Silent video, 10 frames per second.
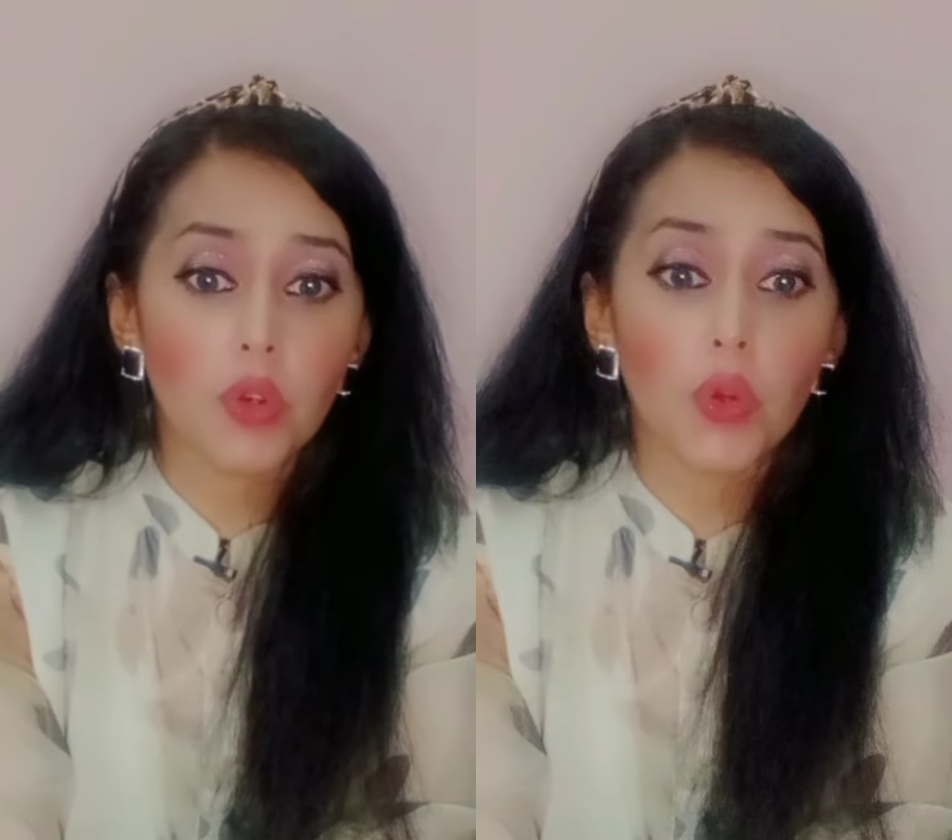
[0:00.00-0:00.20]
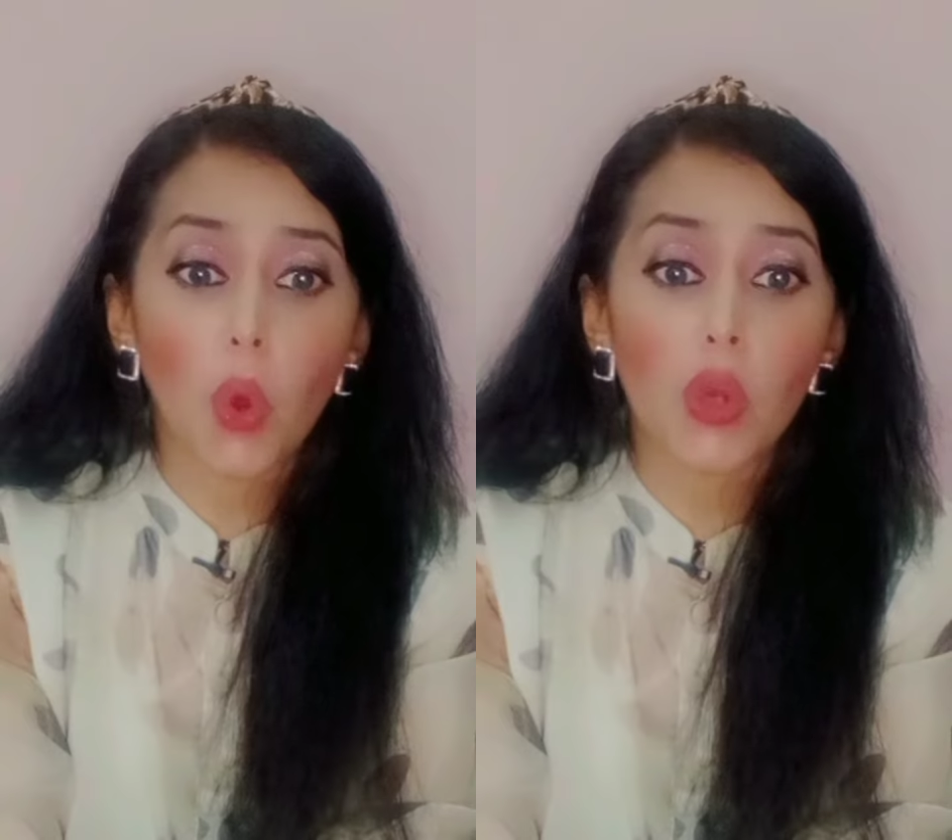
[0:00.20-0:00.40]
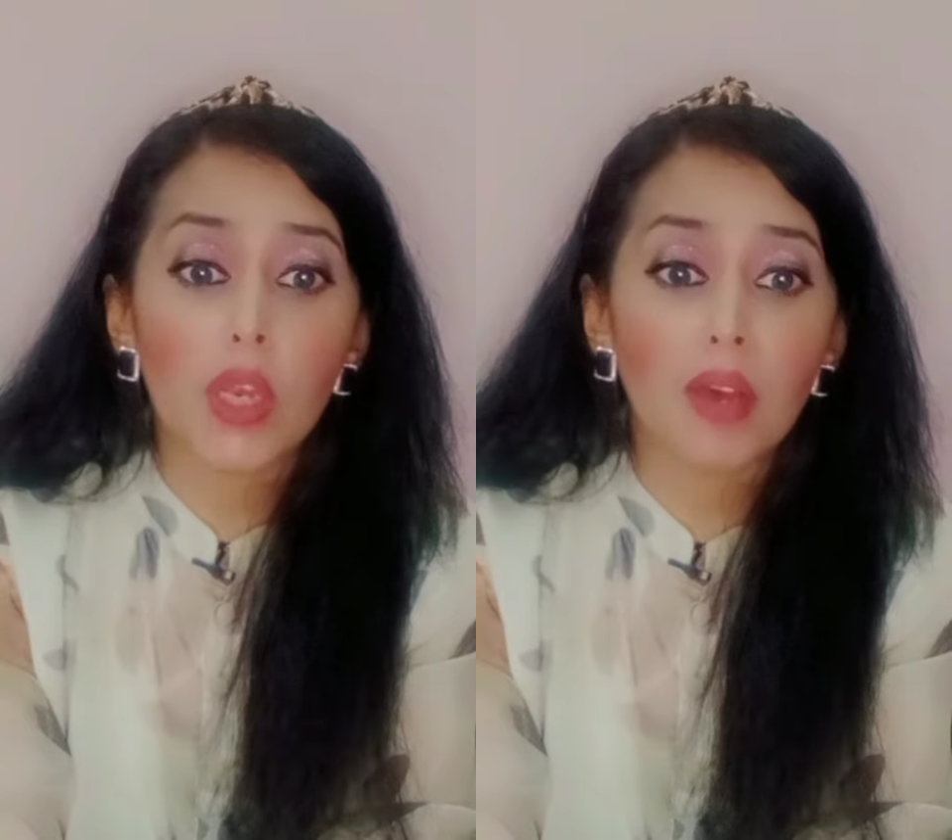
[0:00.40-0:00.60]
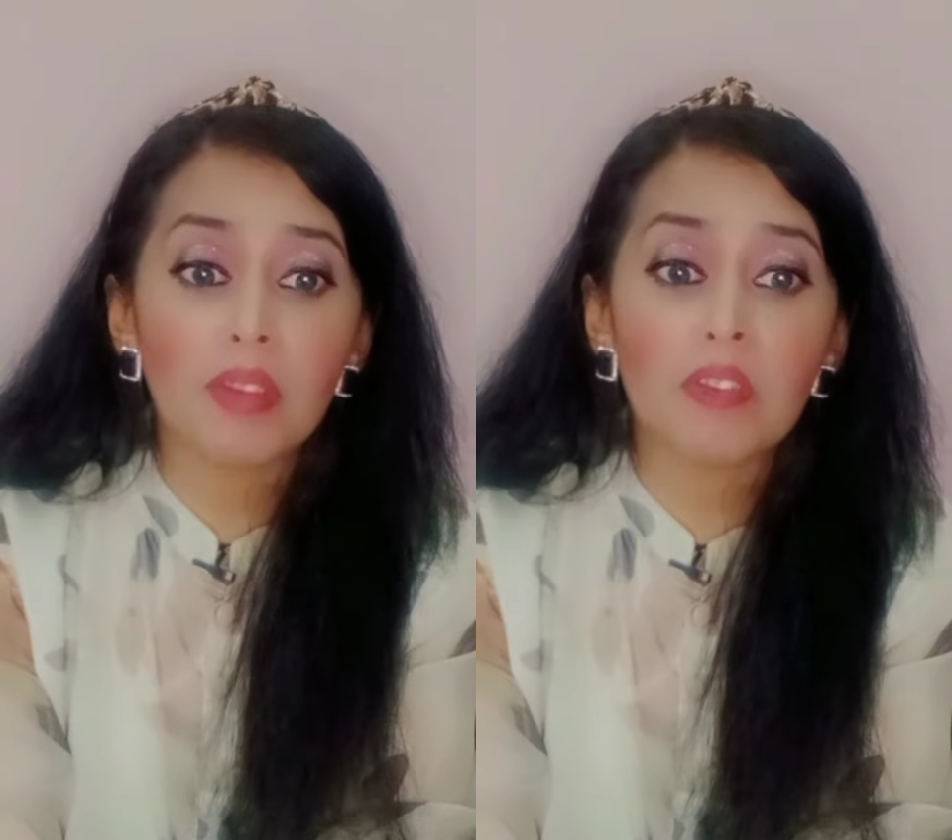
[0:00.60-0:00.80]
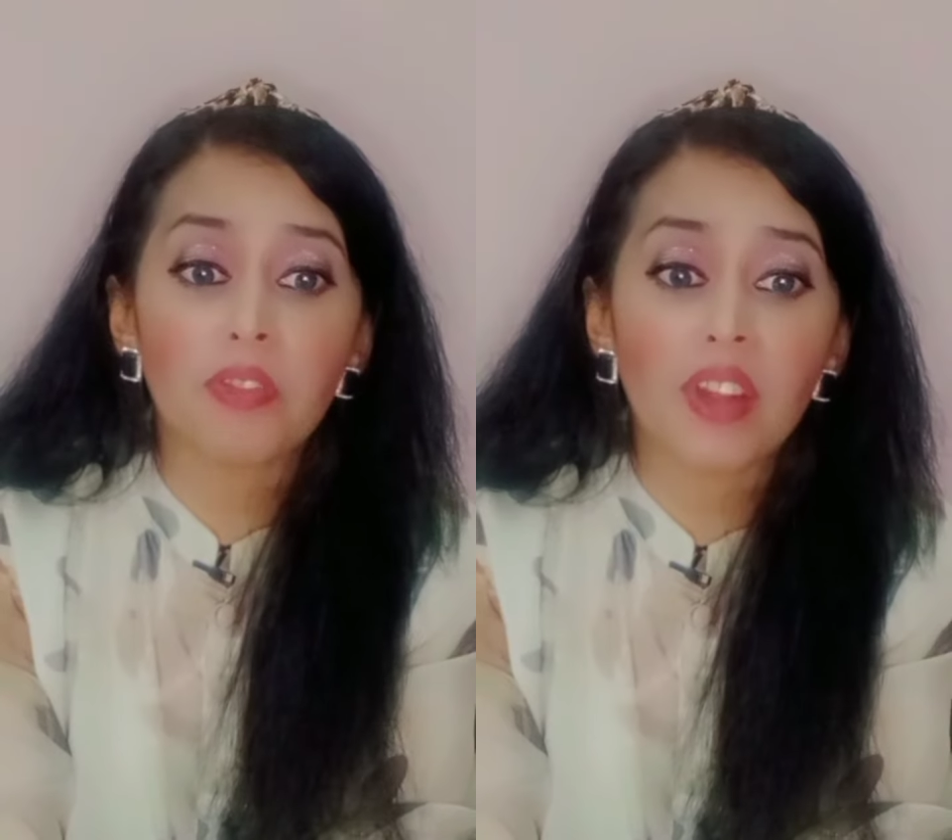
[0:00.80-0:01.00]
nor
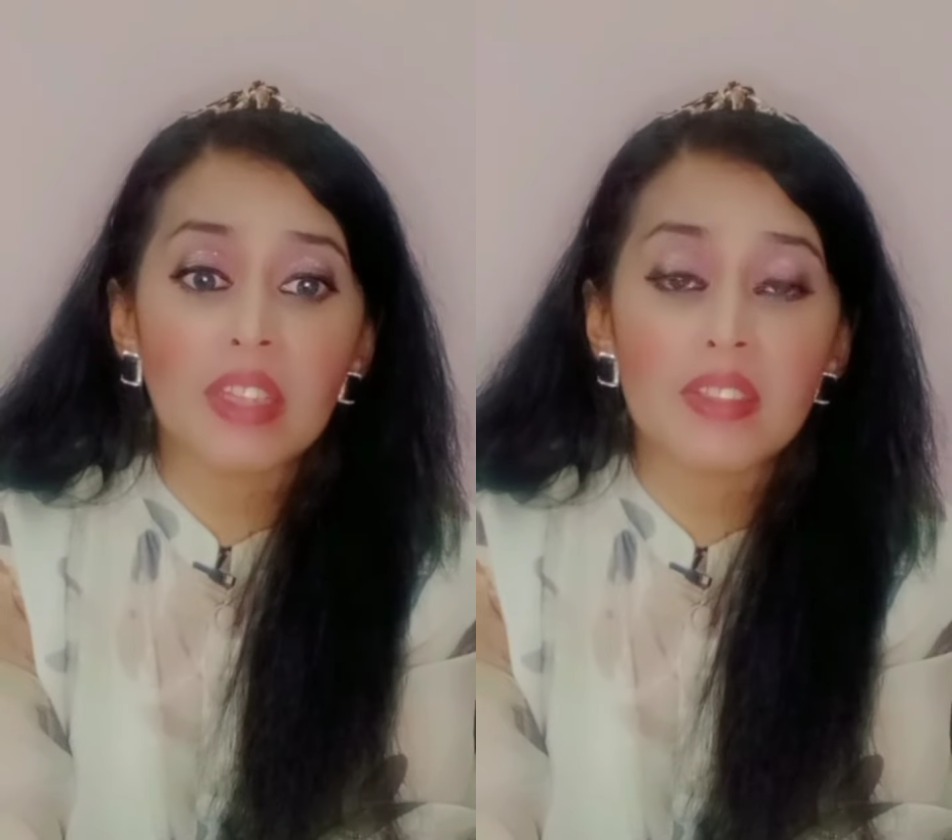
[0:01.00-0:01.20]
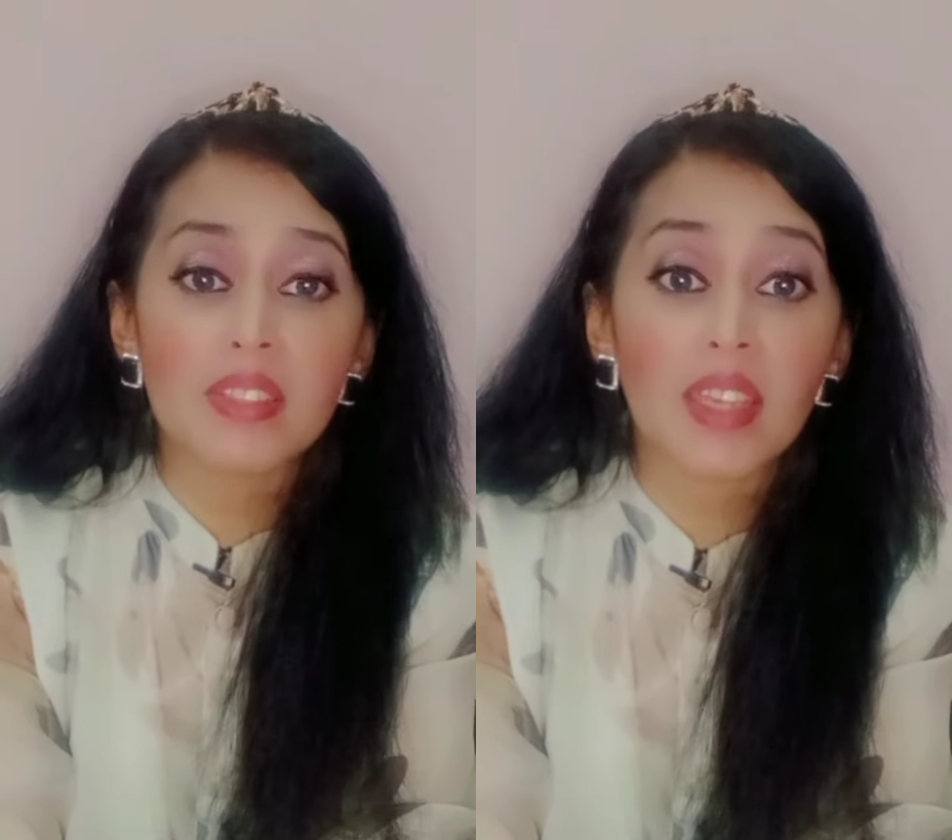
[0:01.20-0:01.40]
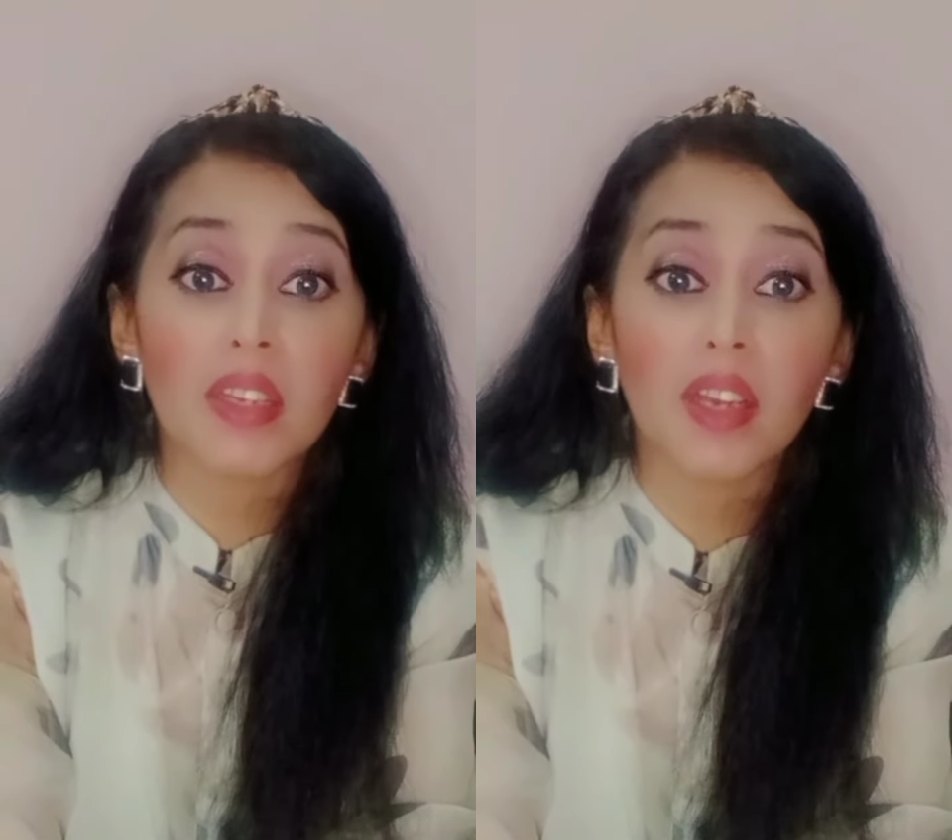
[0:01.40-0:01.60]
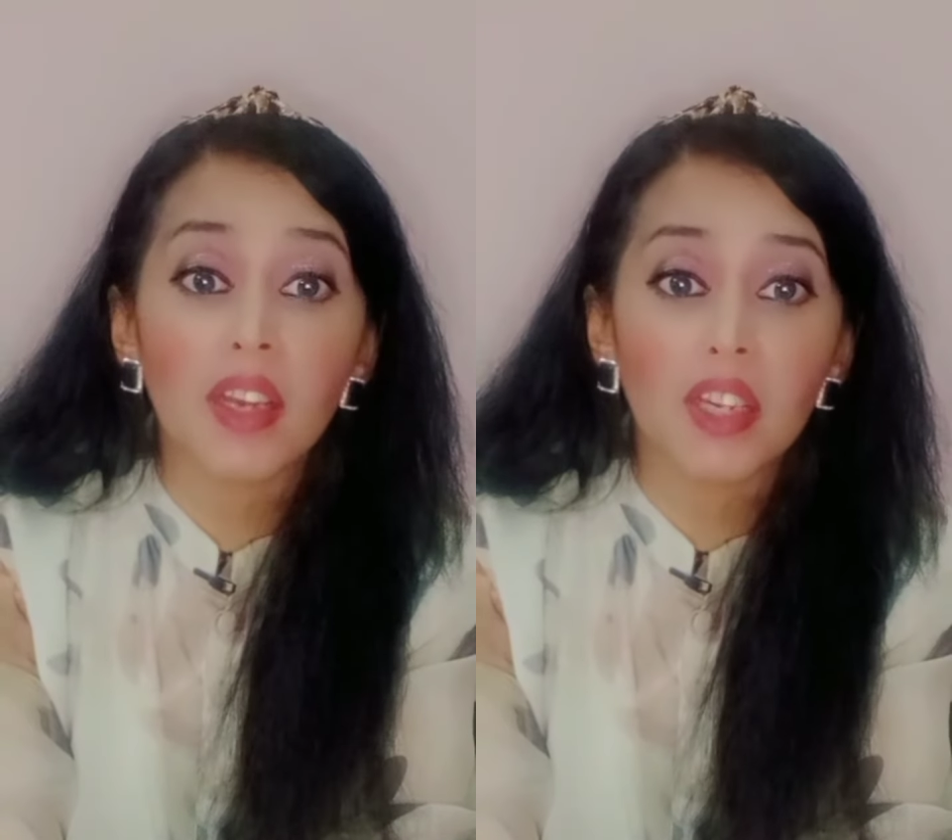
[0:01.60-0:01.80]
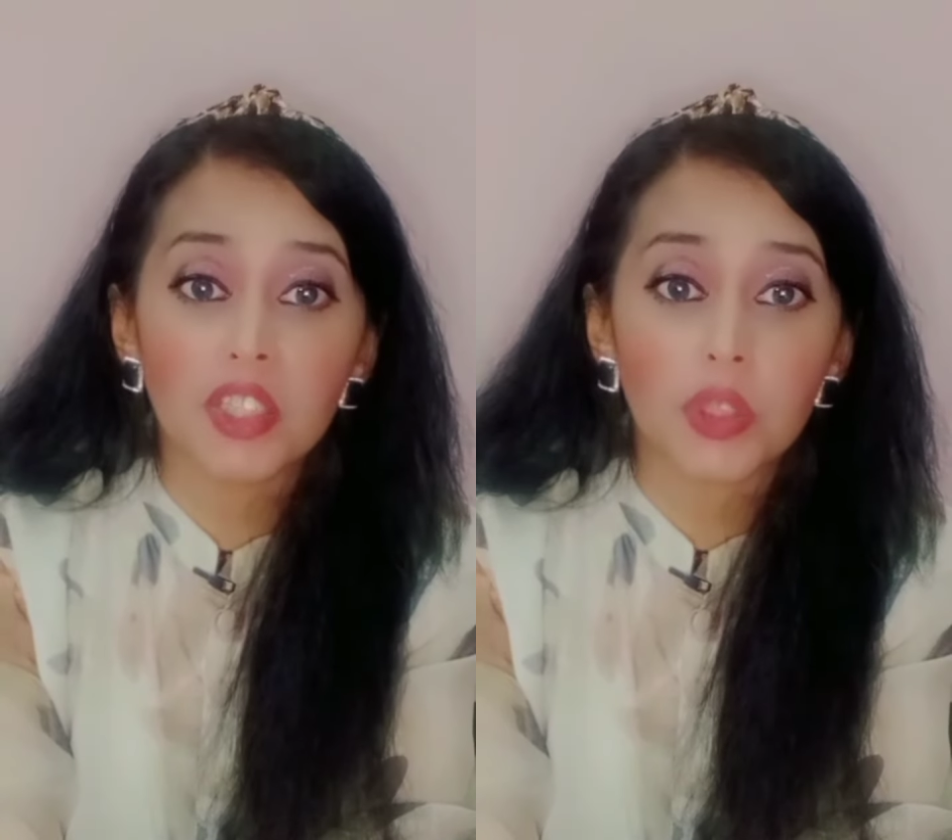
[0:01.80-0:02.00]
loving friends can
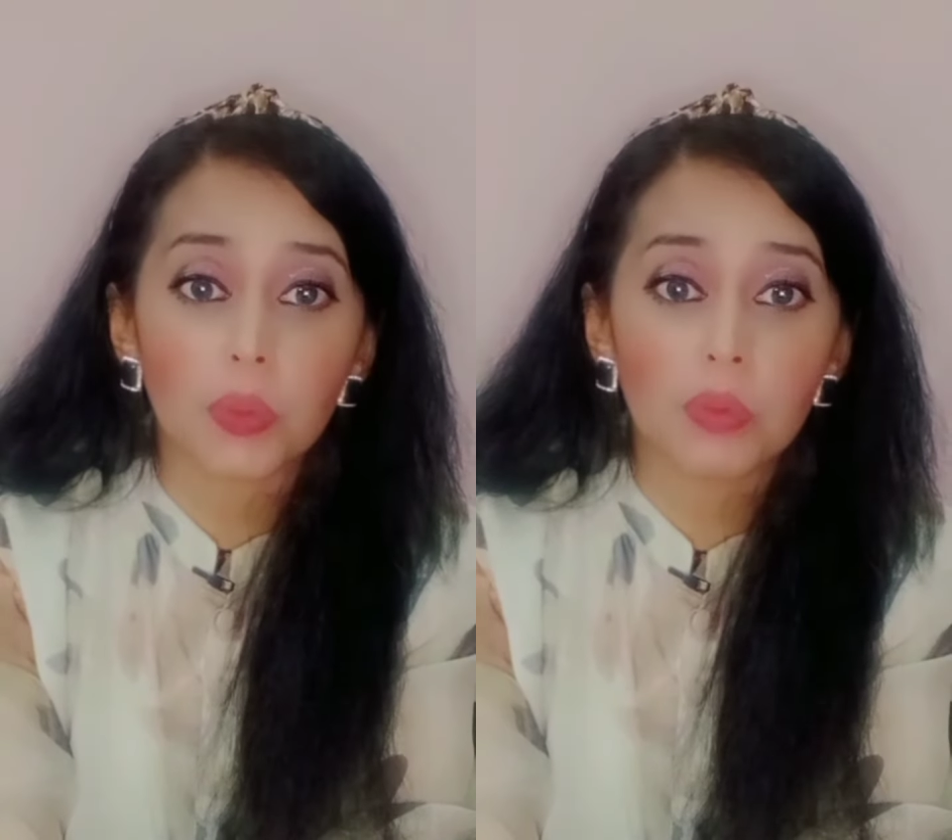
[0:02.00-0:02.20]
hurt you.